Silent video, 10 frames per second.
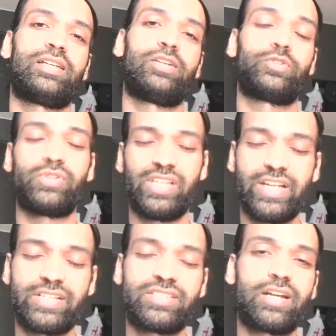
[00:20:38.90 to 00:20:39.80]
So he
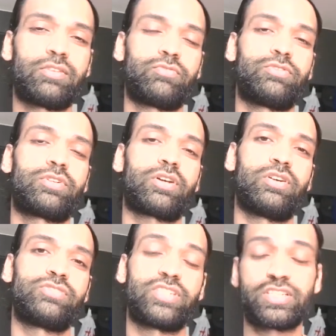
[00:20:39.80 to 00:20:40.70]
had set foot on
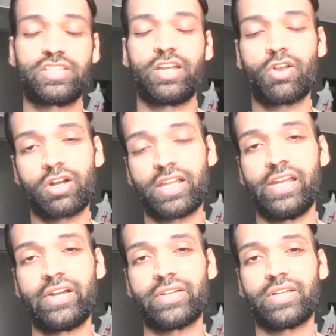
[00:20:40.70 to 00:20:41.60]

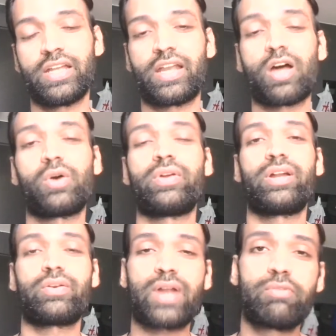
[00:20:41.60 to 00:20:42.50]
1608, and now he had
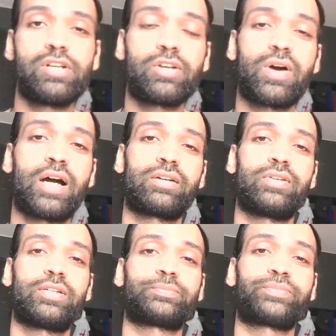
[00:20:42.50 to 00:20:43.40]
traveled to
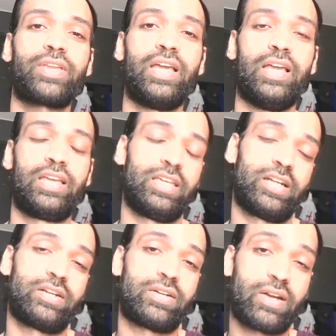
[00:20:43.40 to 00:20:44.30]
Agra. He had
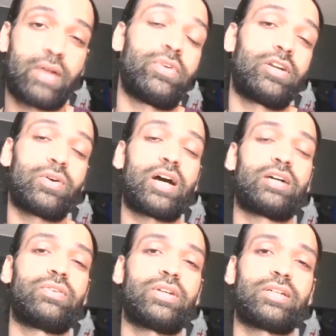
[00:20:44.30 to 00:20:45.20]
traveled to
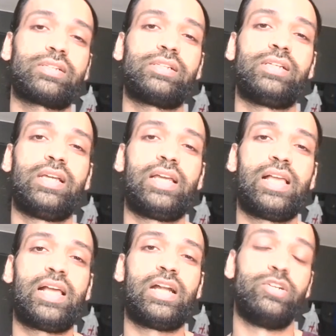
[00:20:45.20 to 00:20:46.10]
Agra
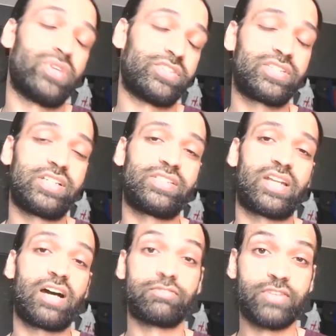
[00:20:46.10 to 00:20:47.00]
dressed as an
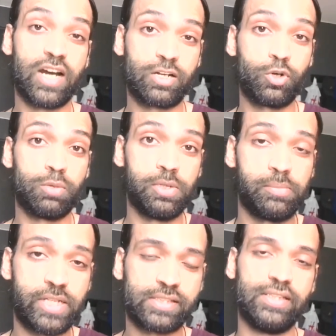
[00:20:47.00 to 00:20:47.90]
Afghan
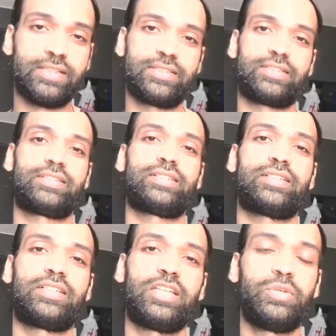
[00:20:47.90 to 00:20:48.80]
nobleman.
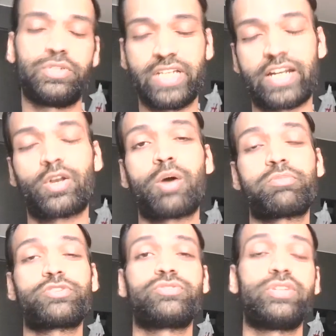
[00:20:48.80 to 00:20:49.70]
He would get an
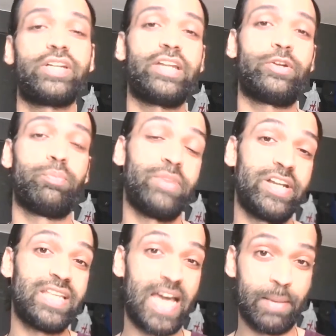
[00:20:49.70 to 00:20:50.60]
opportunity to meet
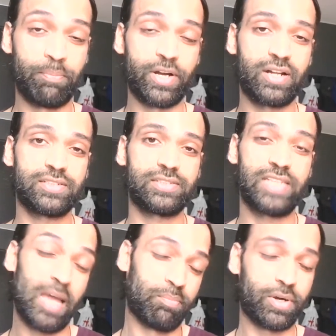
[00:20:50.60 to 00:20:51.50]
the emperor. The
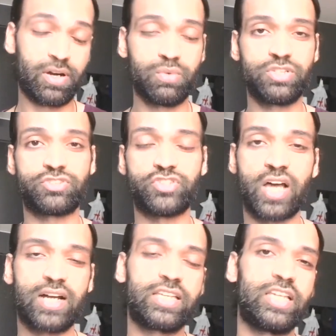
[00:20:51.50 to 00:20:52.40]
emperor was
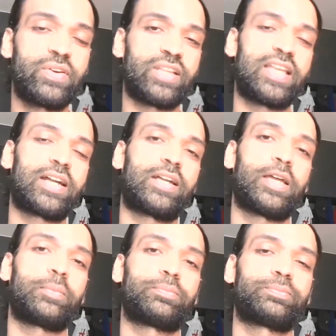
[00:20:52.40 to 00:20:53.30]
Jahangir at that time.